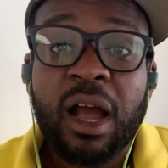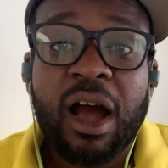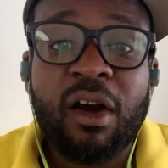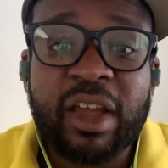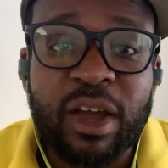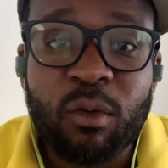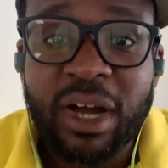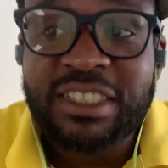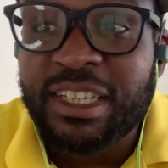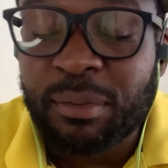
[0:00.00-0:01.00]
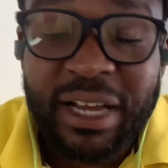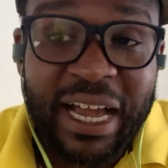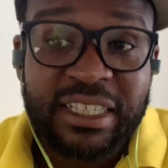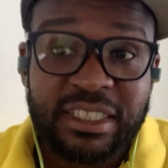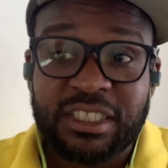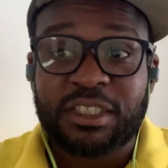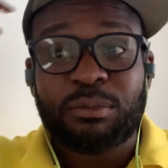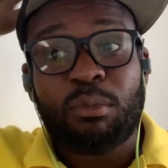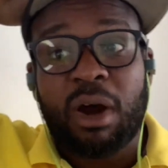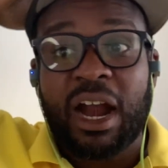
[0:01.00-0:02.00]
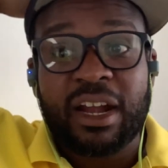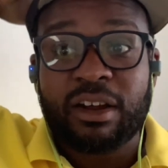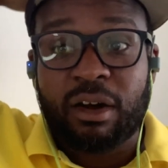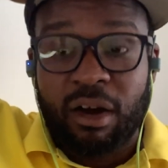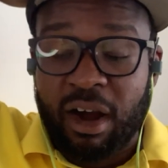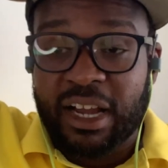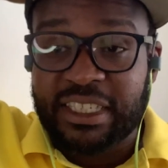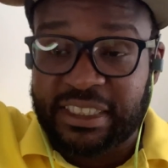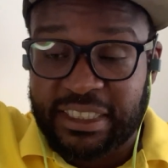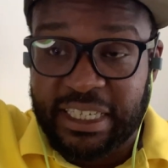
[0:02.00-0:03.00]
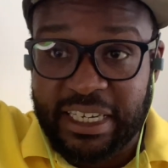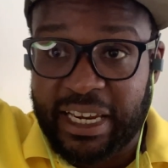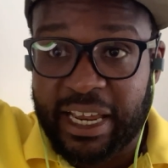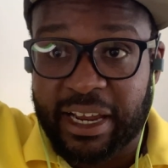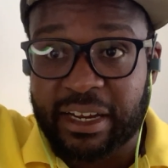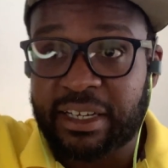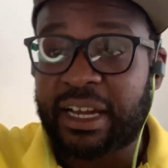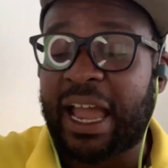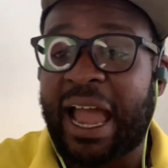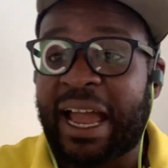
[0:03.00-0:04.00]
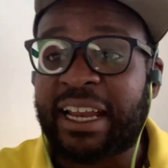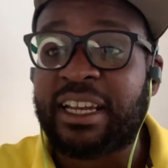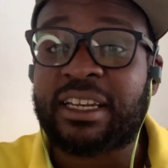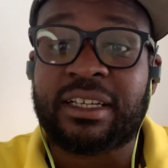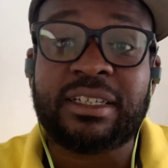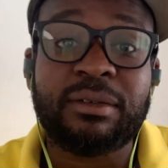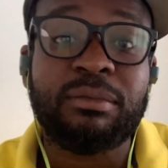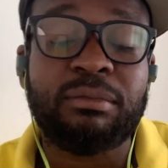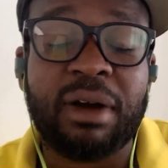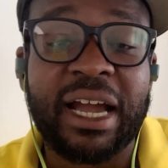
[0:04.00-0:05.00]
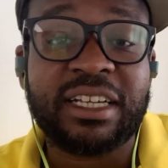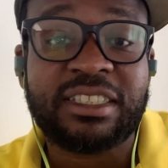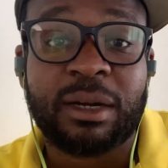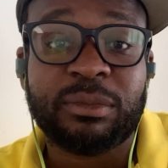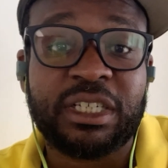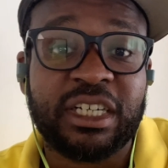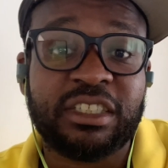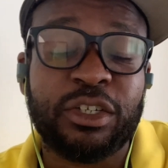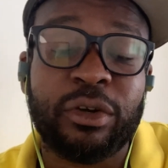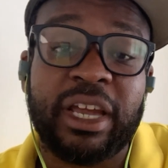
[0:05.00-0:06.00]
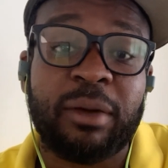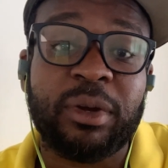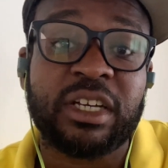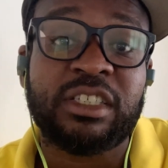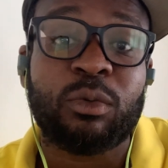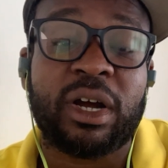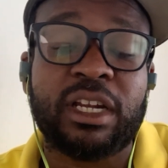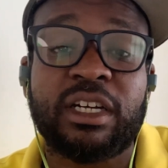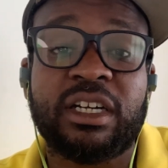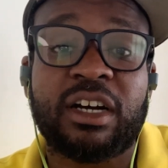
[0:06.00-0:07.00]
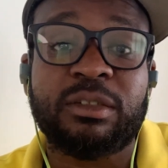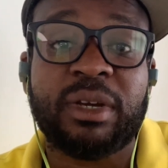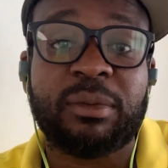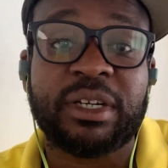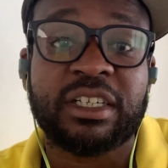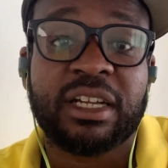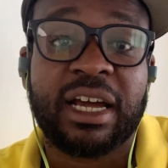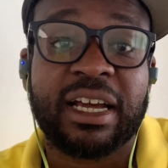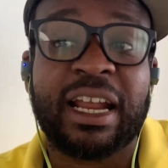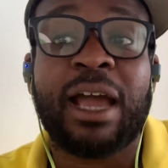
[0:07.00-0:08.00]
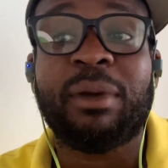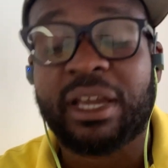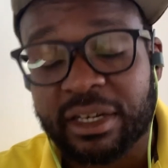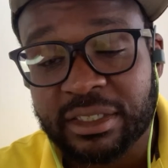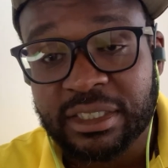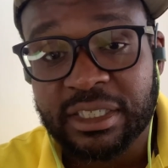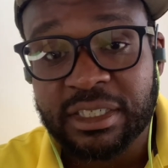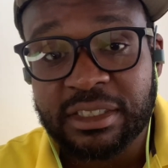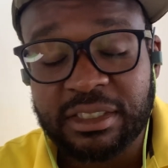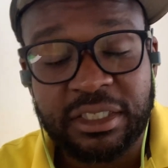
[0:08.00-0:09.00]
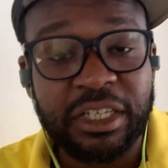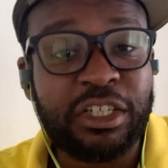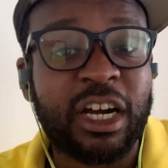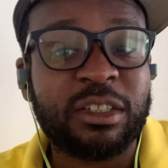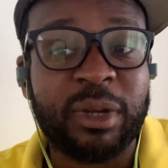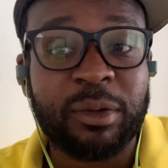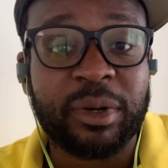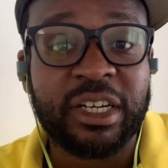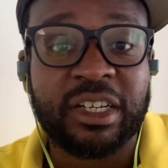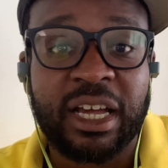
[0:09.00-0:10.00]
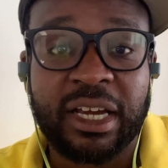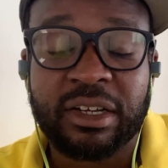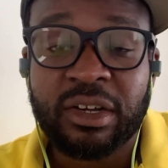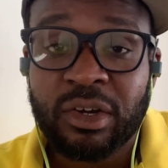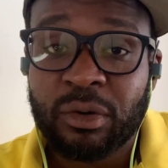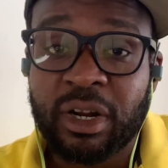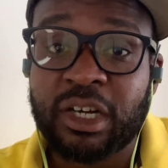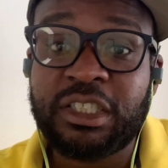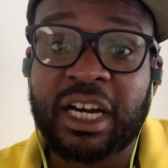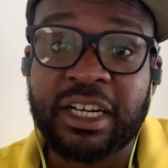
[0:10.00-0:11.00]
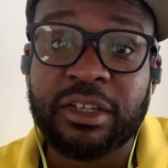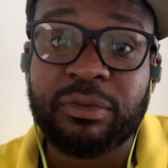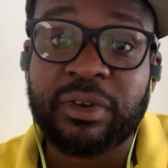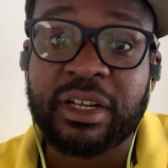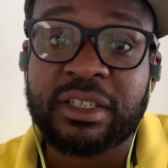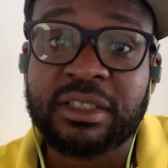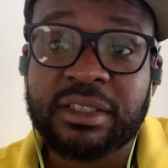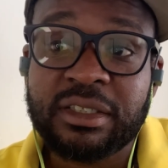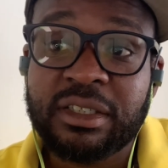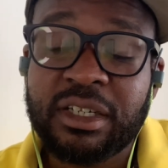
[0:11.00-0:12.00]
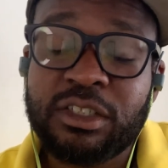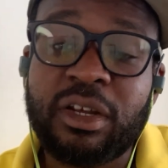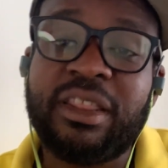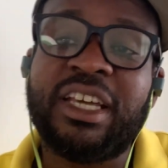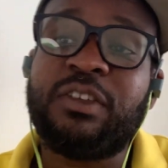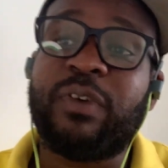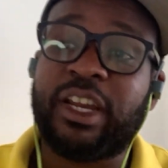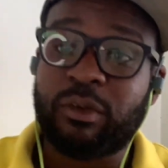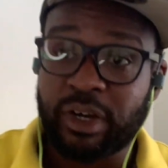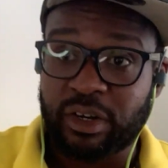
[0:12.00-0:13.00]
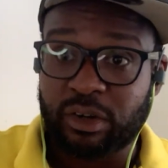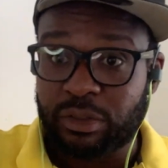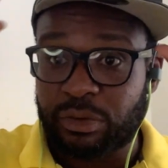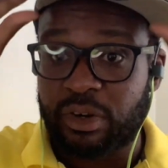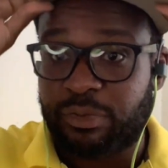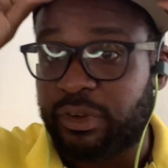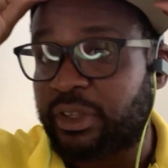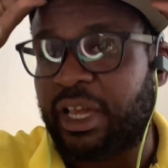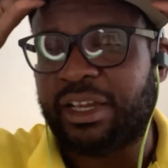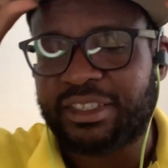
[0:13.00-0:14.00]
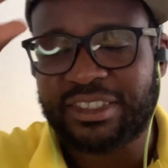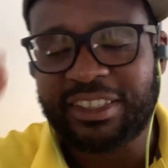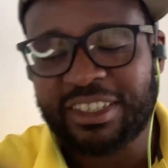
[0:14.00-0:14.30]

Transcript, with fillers: Okay, what's up guys? This is Marc Augustine here, and my assumption is you're here because you want to learn how to make money online, and I'm here to teach you how to make money online without charging you for it. So in this video, we're going to go through a few things.